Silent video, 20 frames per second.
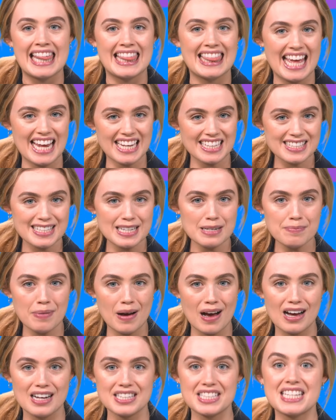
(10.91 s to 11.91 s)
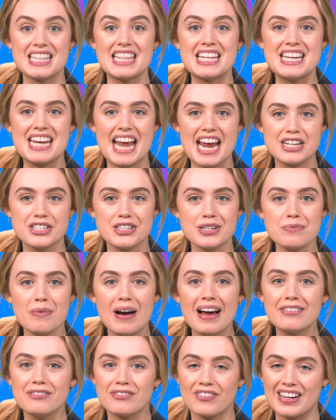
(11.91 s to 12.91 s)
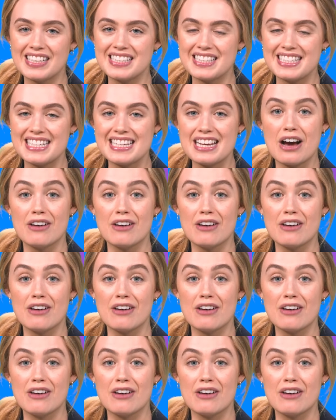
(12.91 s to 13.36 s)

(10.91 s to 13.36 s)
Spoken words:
thanks in part to the nationwide frenzy